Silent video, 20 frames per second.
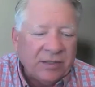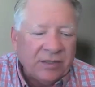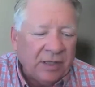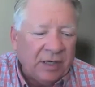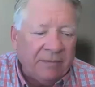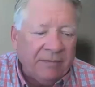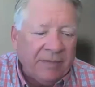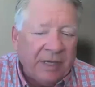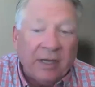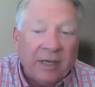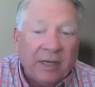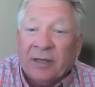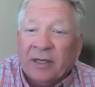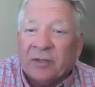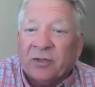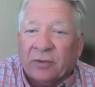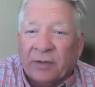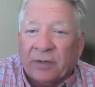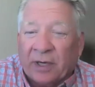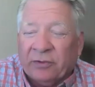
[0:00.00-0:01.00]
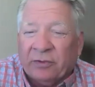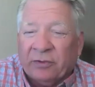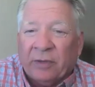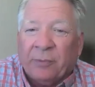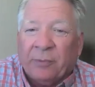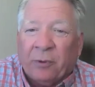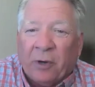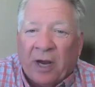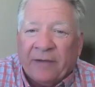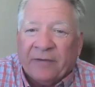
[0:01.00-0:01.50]
some introductory
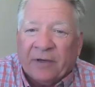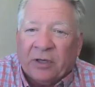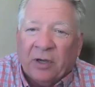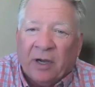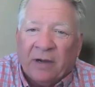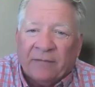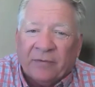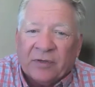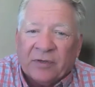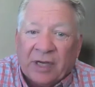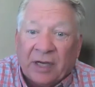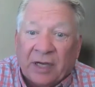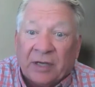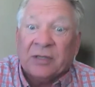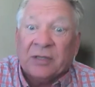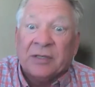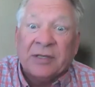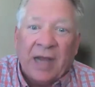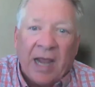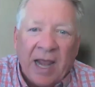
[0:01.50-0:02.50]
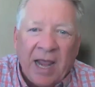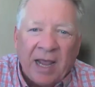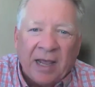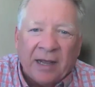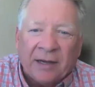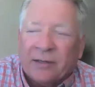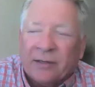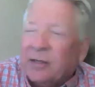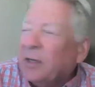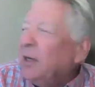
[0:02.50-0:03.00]
private conversations.
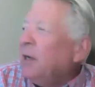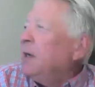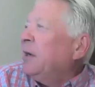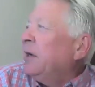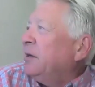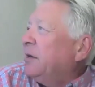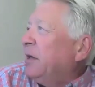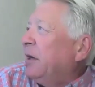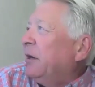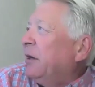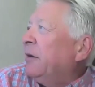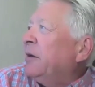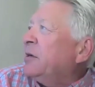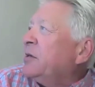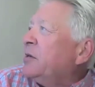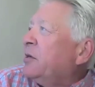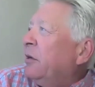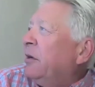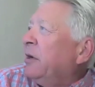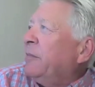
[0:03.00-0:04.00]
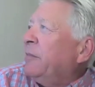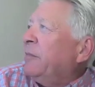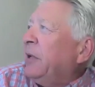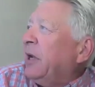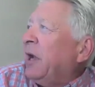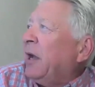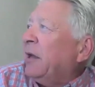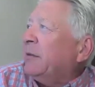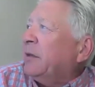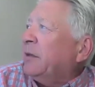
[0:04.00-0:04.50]
And Derryn is going to
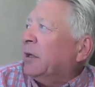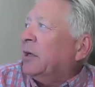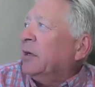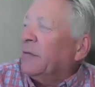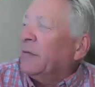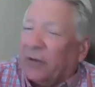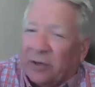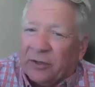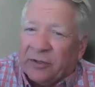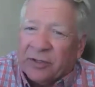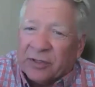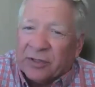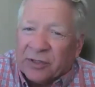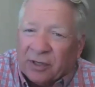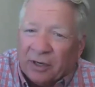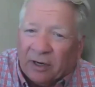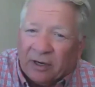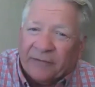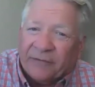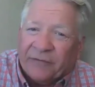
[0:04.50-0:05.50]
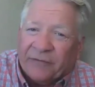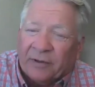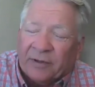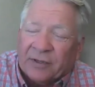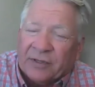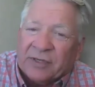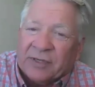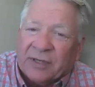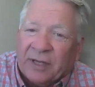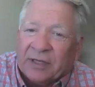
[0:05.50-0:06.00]
be at the Convergence
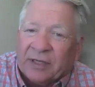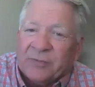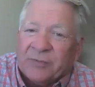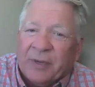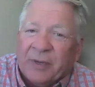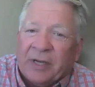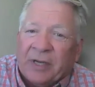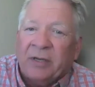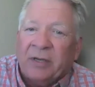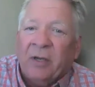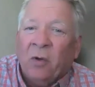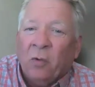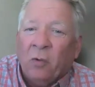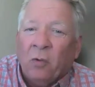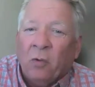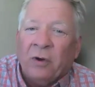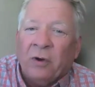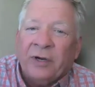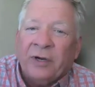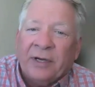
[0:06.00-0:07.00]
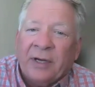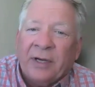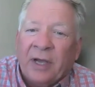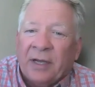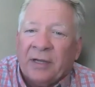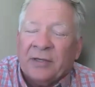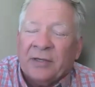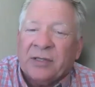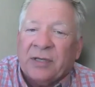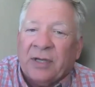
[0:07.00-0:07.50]
Conference that is being
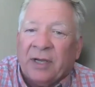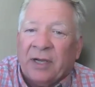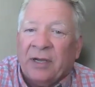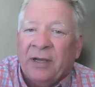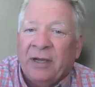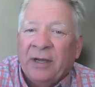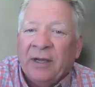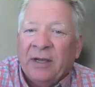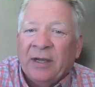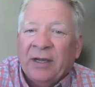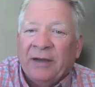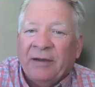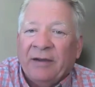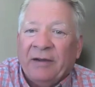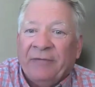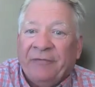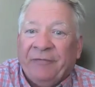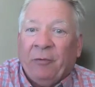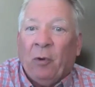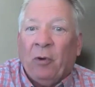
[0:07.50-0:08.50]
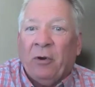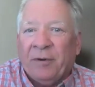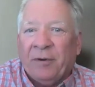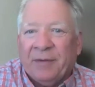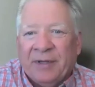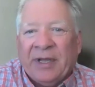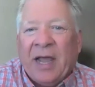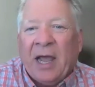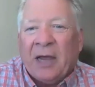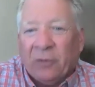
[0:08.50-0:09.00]
organized
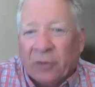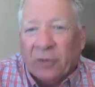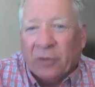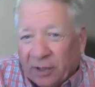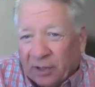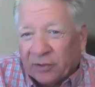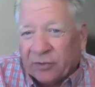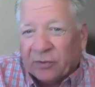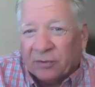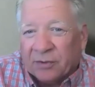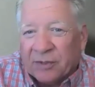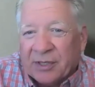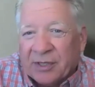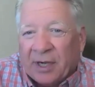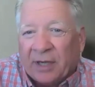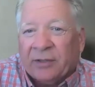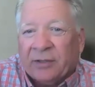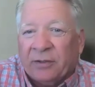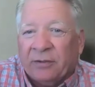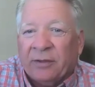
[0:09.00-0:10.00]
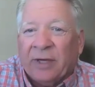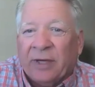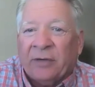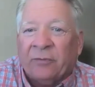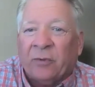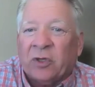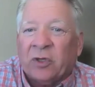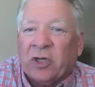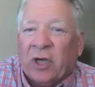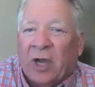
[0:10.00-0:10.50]
for the agricultural sector
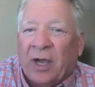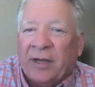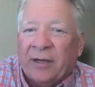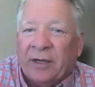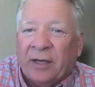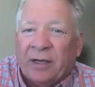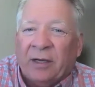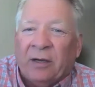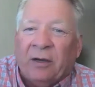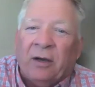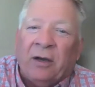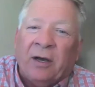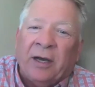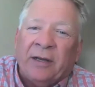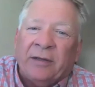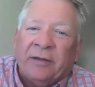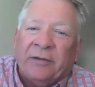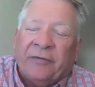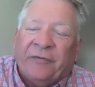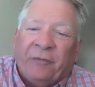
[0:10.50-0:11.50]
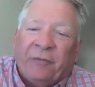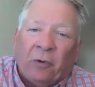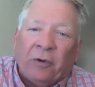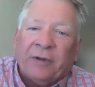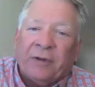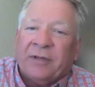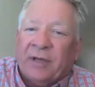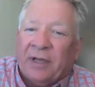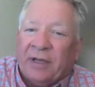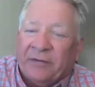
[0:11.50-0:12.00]
in Regina on the
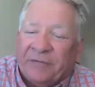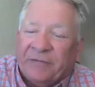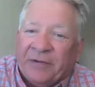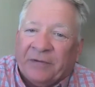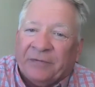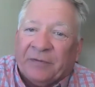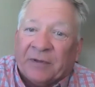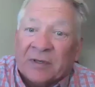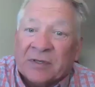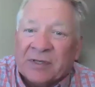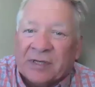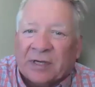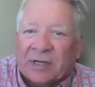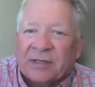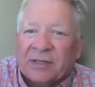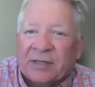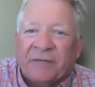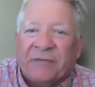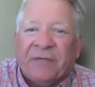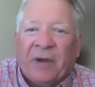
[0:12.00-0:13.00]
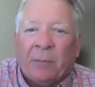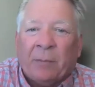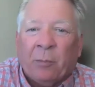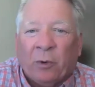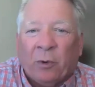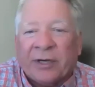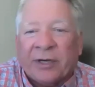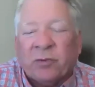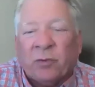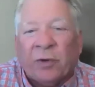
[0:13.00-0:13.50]
4th and 5th and 6th of
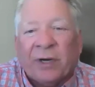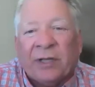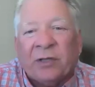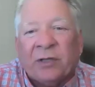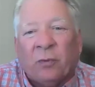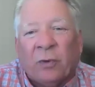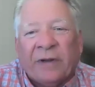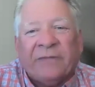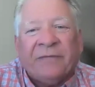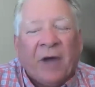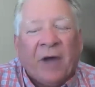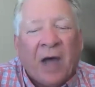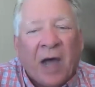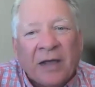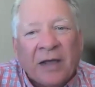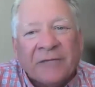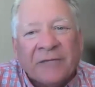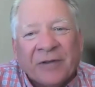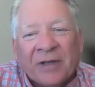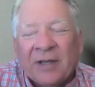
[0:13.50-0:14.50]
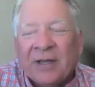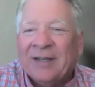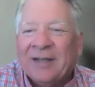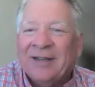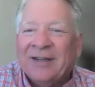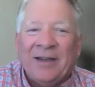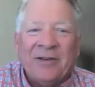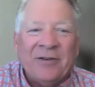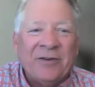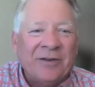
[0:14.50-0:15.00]
February 2025.
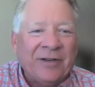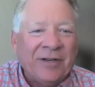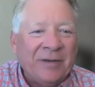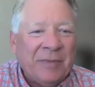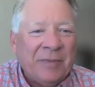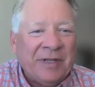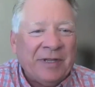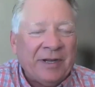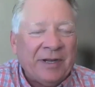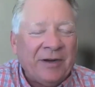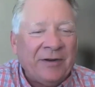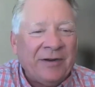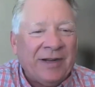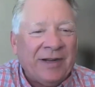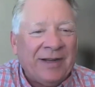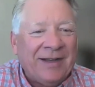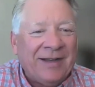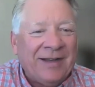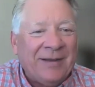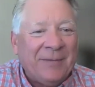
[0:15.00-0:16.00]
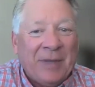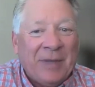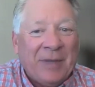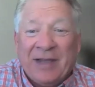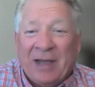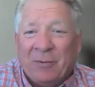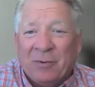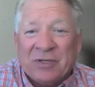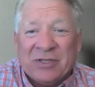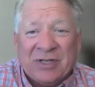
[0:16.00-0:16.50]
And you're going to be there.
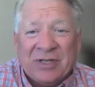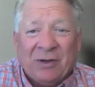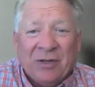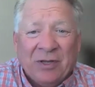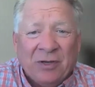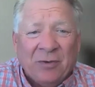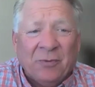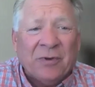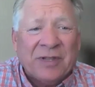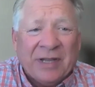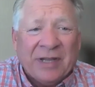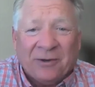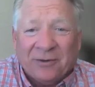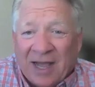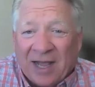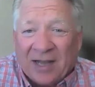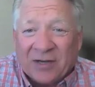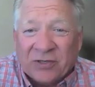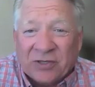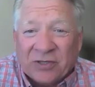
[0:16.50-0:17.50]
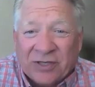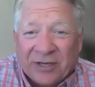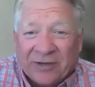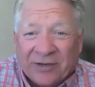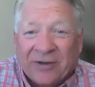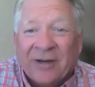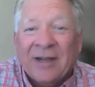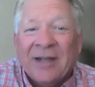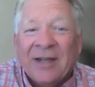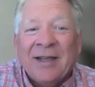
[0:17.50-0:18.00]
And that was, you were there last
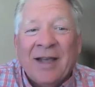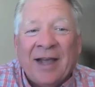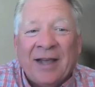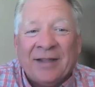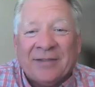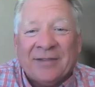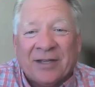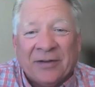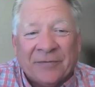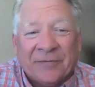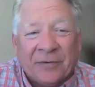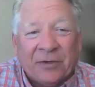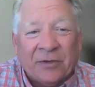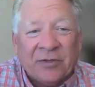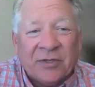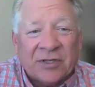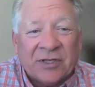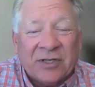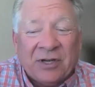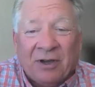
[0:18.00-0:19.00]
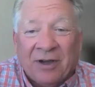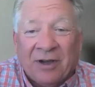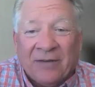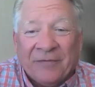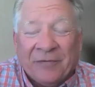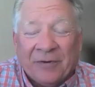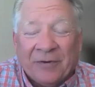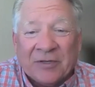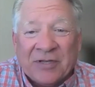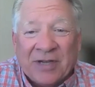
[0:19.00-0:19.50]
year at the Convergence
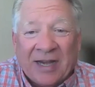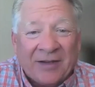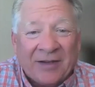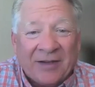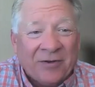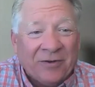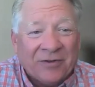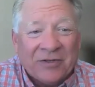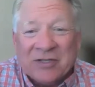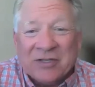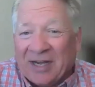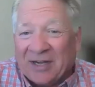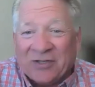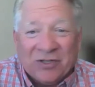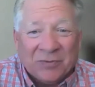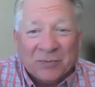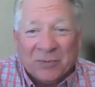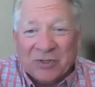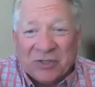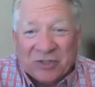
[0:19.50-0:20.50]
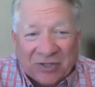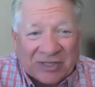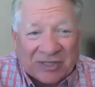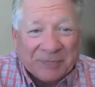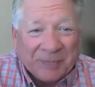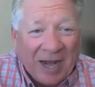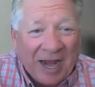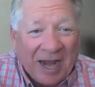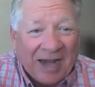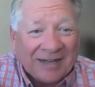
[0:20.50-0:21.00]
Conference, and your session was
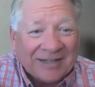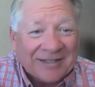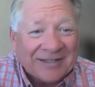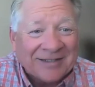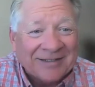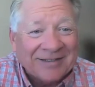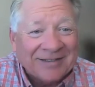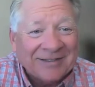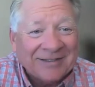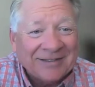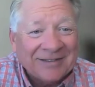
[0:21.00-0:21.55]
just packed.